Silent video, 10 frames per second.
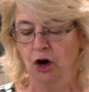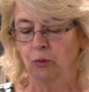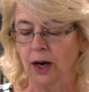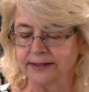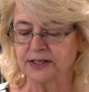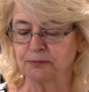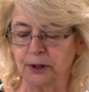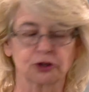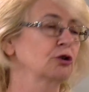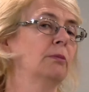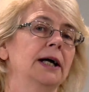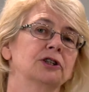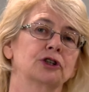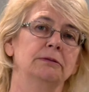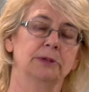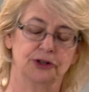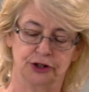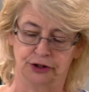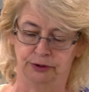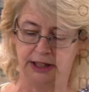What does spiritual mind treatment do?